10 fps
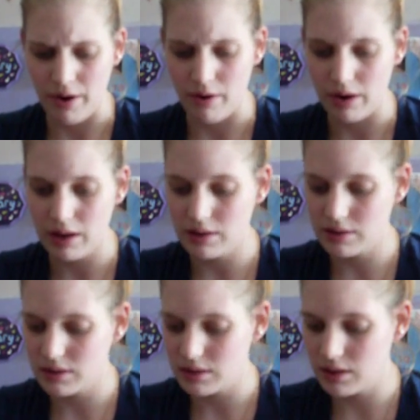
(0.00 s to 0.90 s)
I heard it
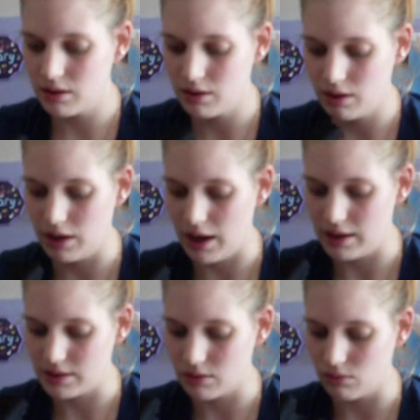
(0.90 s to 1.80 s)
in
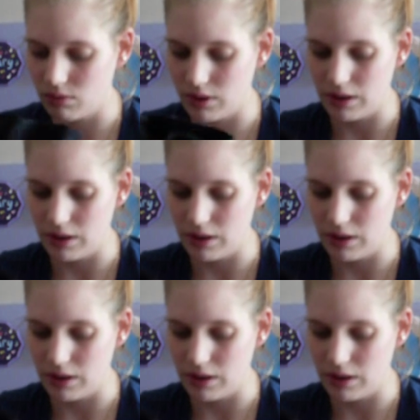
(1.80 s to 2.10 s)
high school,